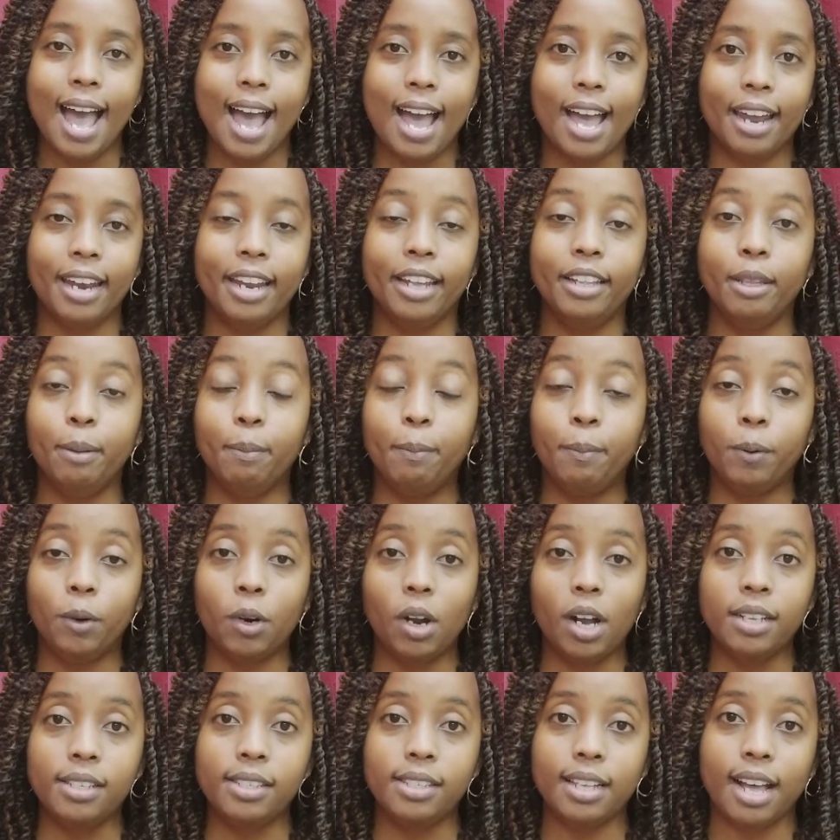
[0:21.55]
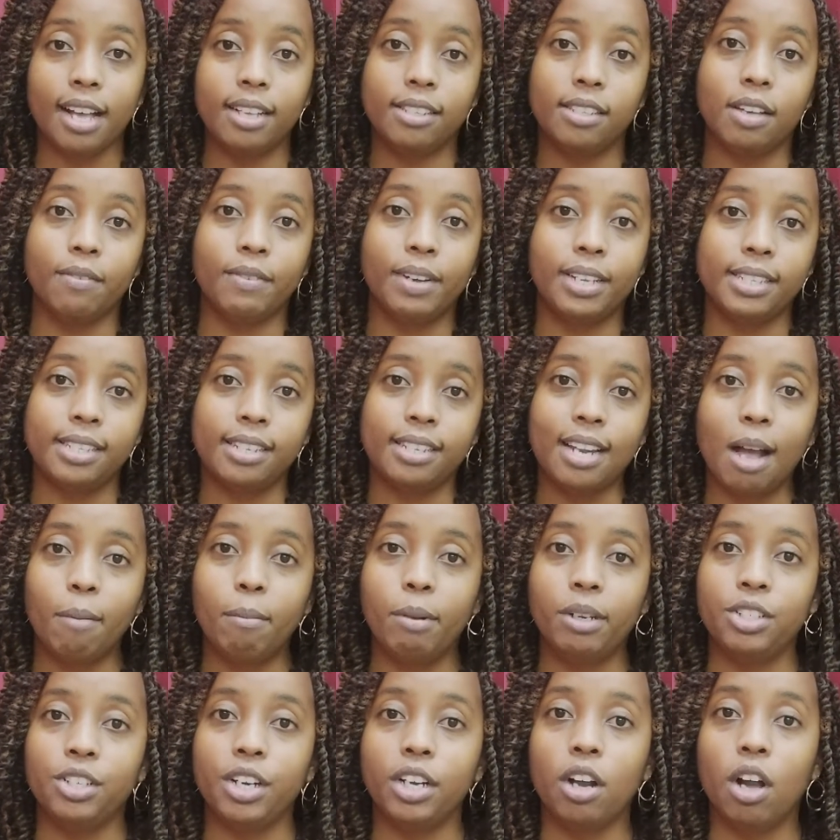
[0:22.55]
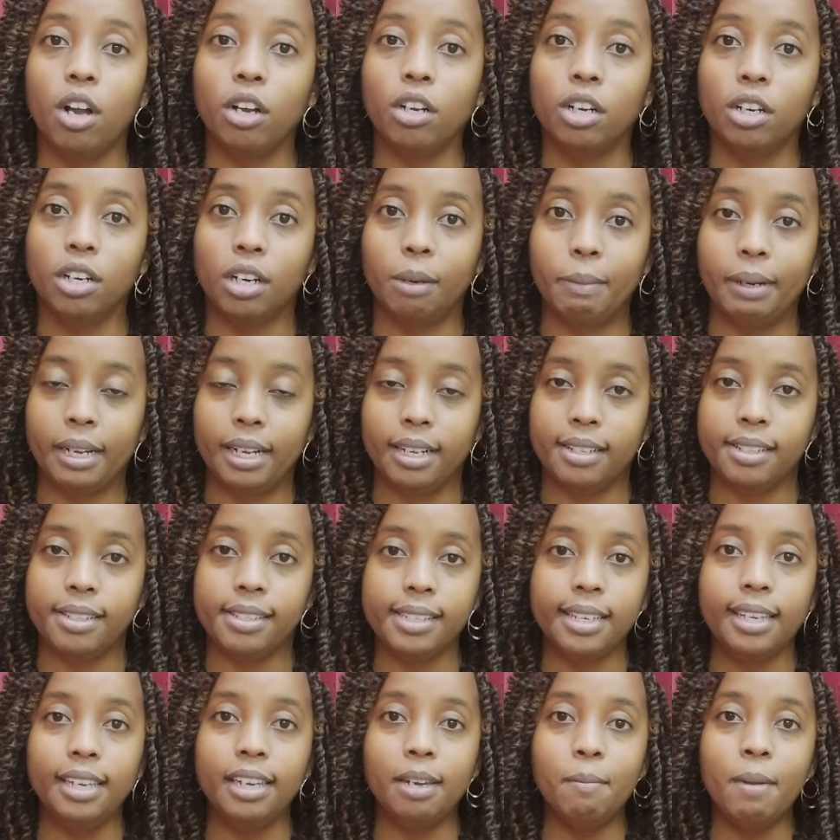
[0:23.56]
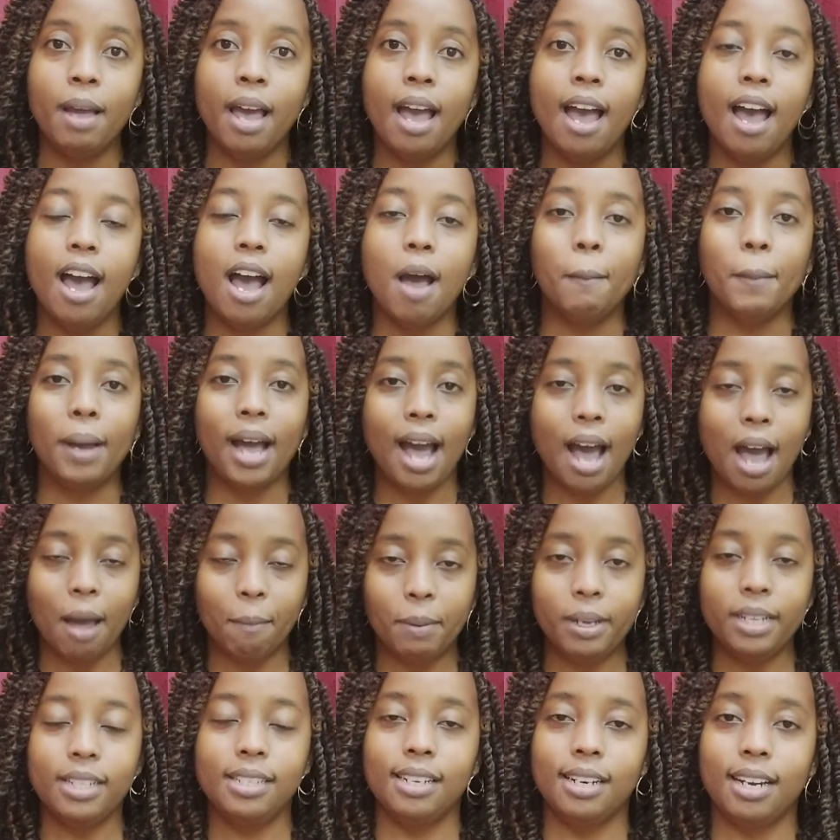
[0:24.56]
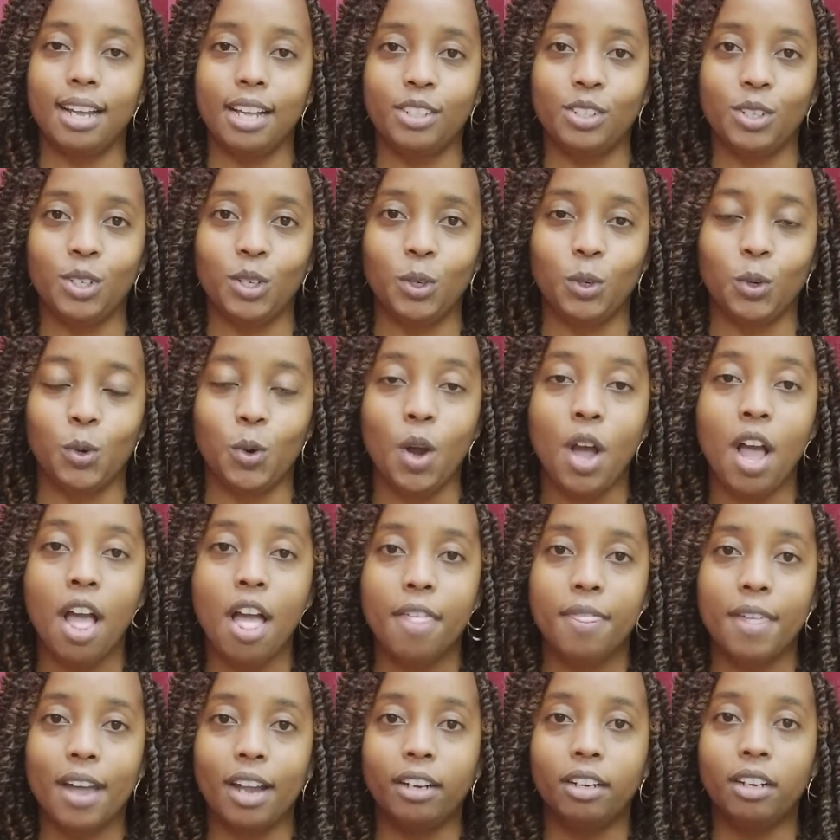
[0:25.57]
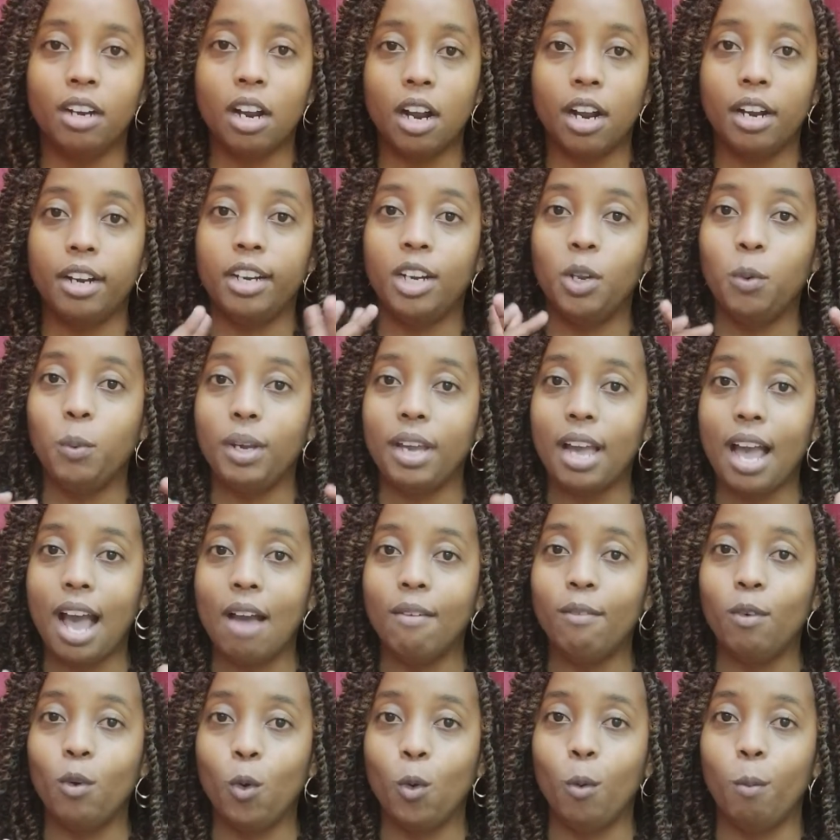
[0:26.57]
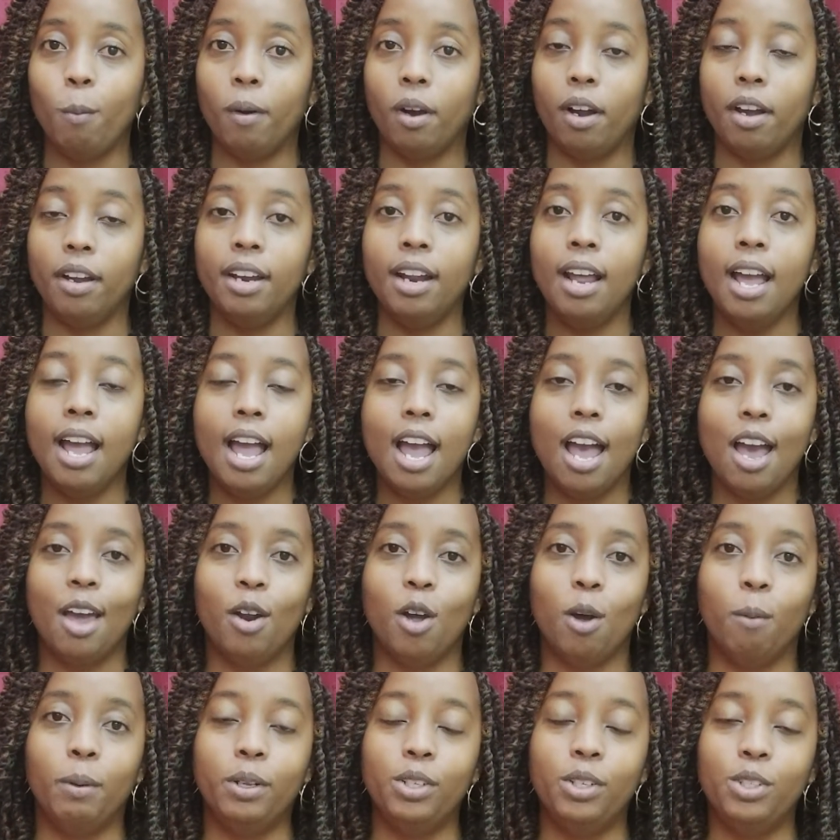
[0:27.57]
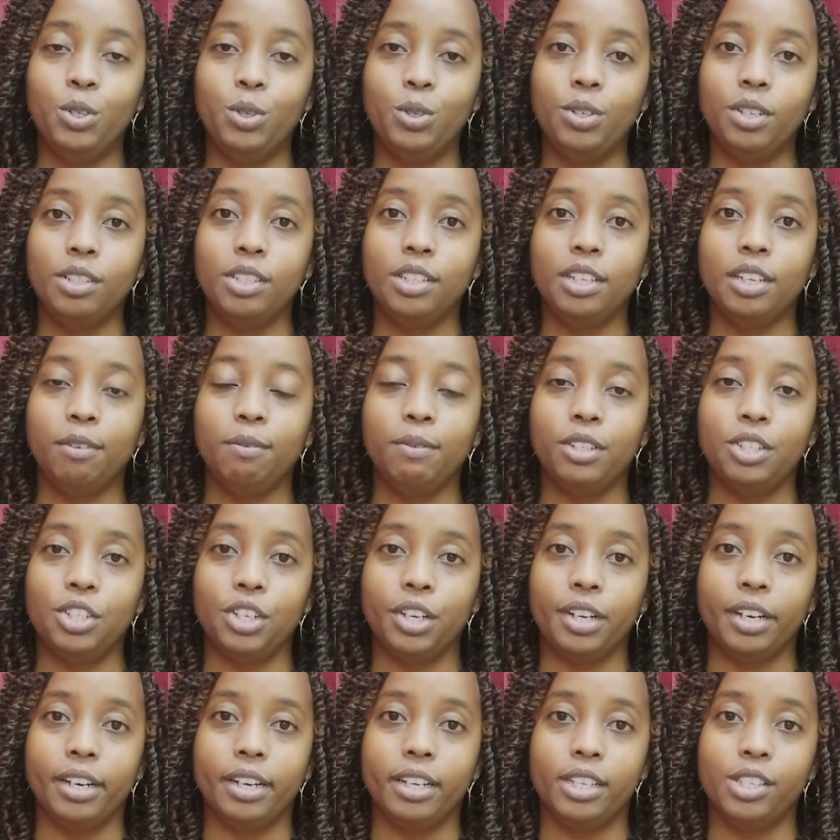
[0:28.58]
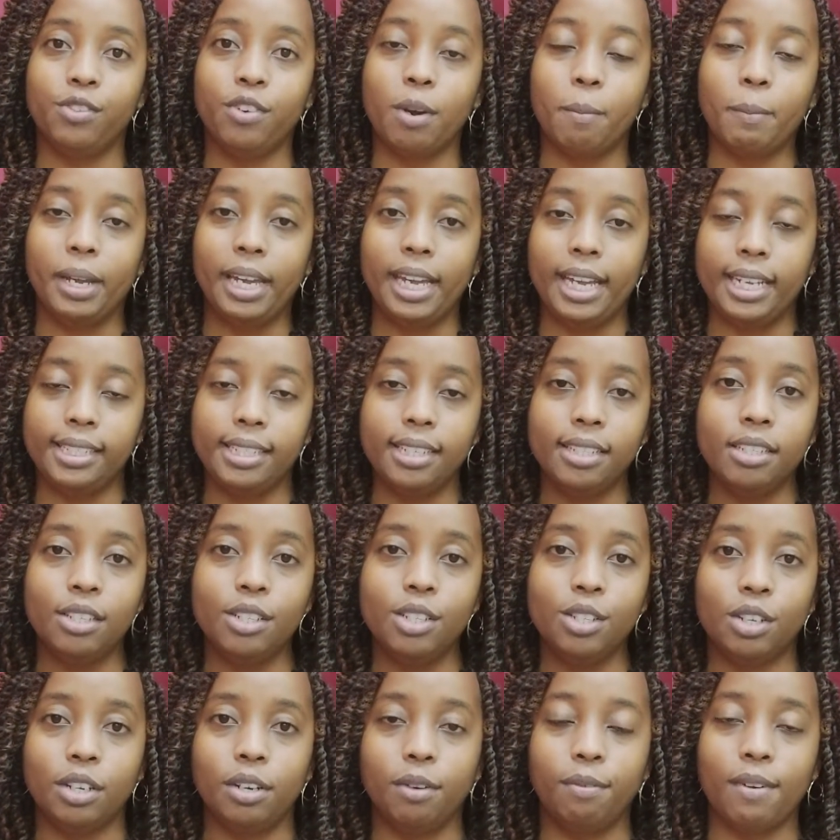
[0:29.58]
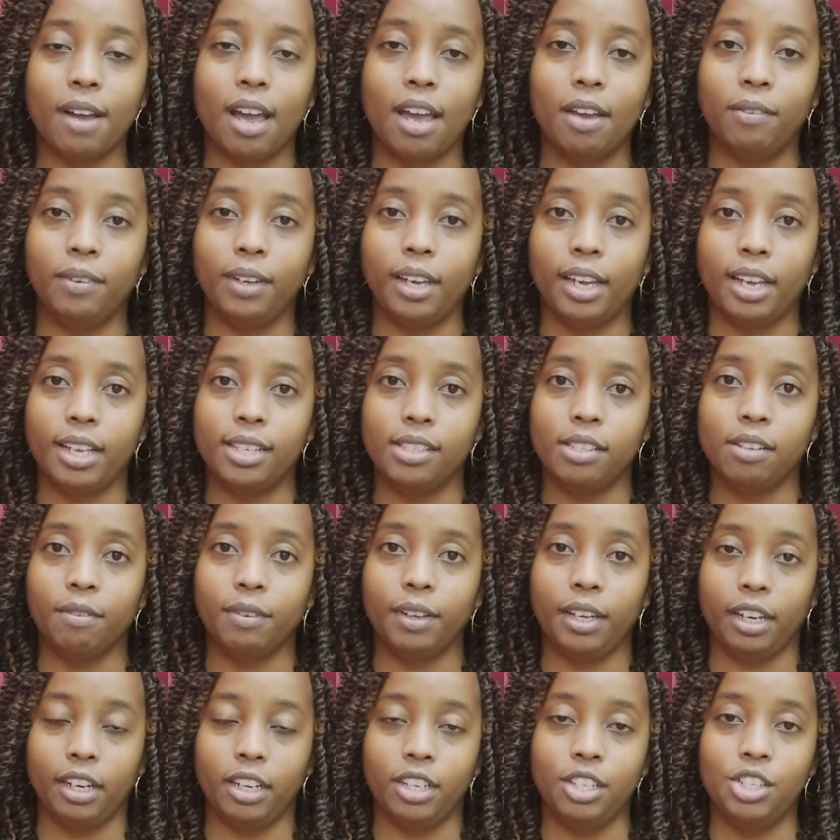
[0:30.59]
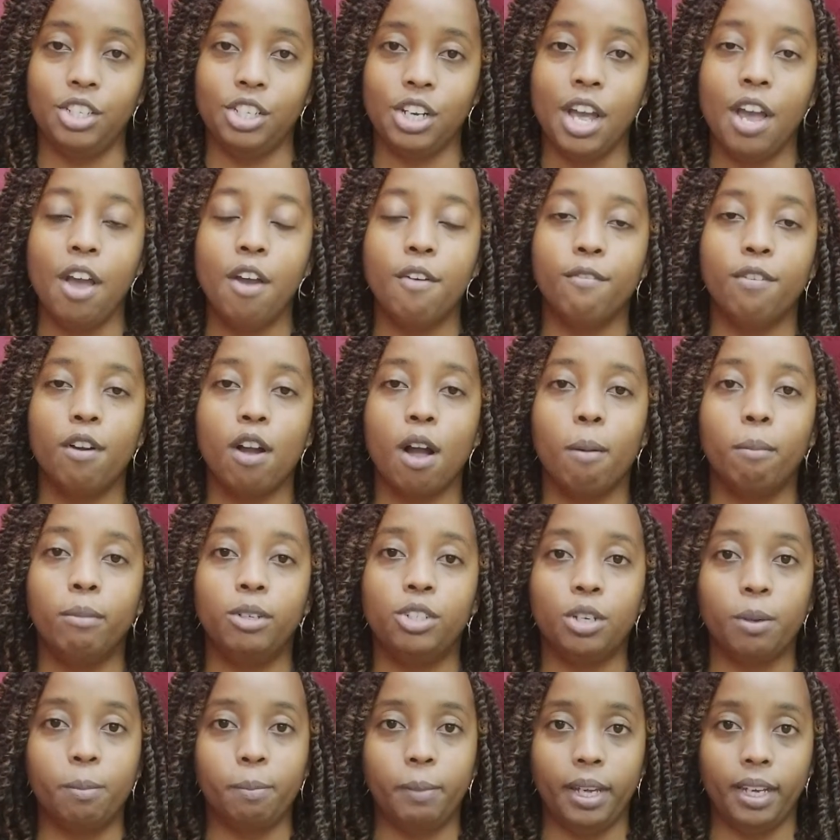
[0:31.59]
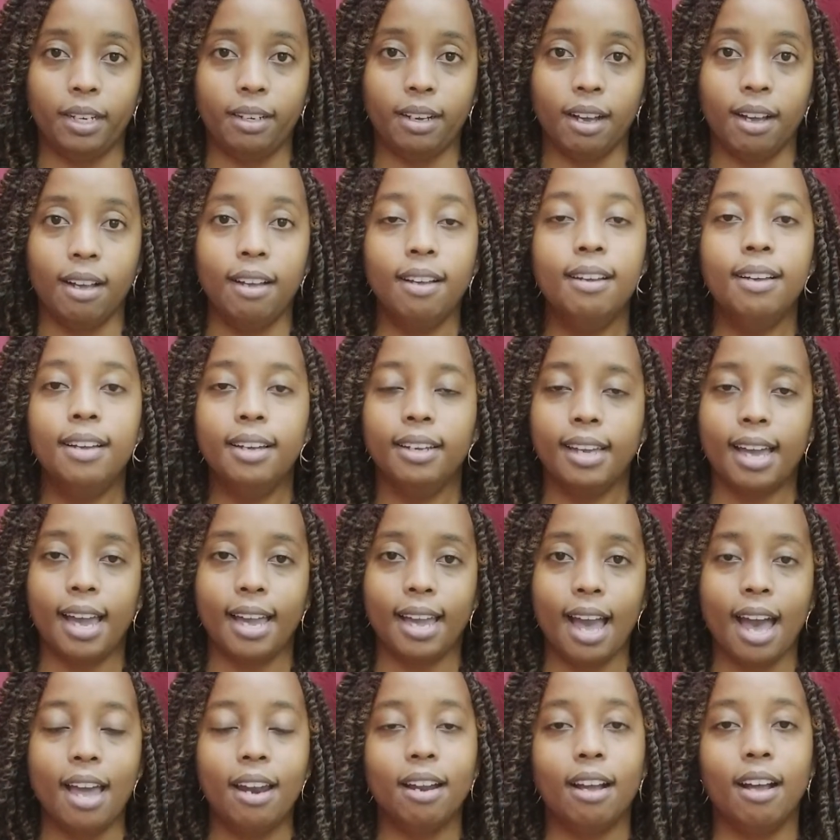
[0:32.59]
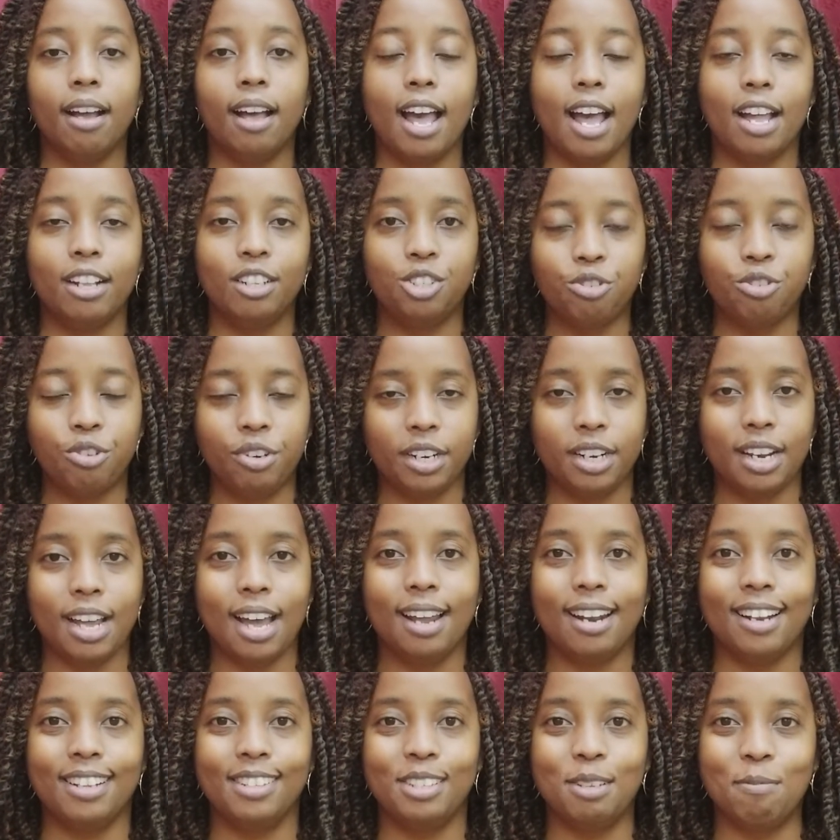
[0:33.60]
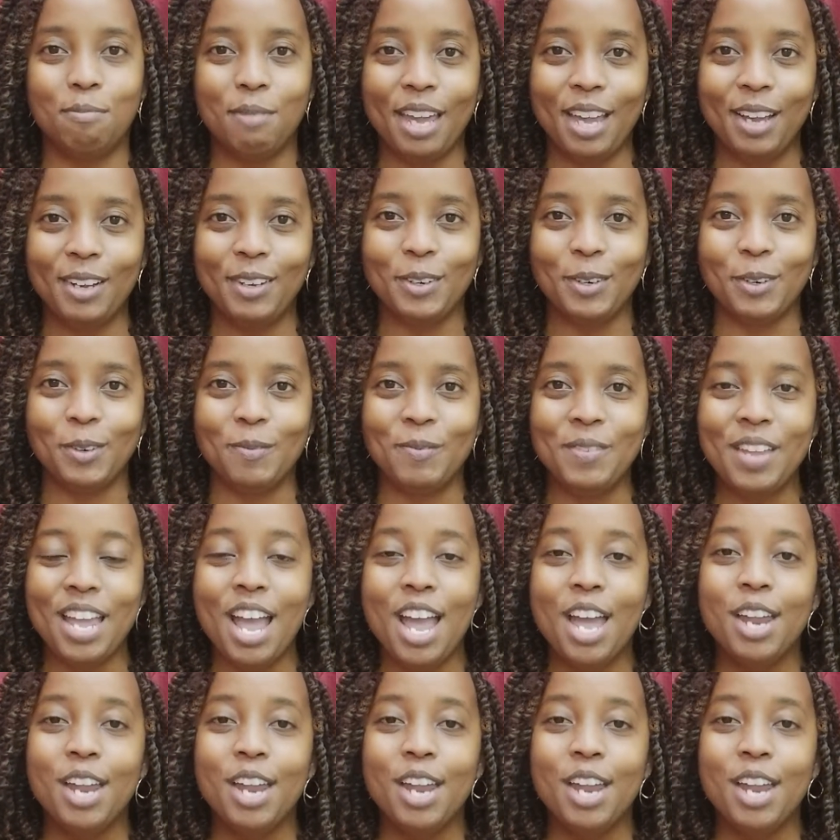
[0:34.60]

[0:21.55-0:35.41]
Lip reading: And in the process of establishing our Caribbean team, I'm happy to let you know that currently we have open an opportunity for journalists from 18 to 35 years of age from Jamaica, Guyana, and Trinidad and Tobago.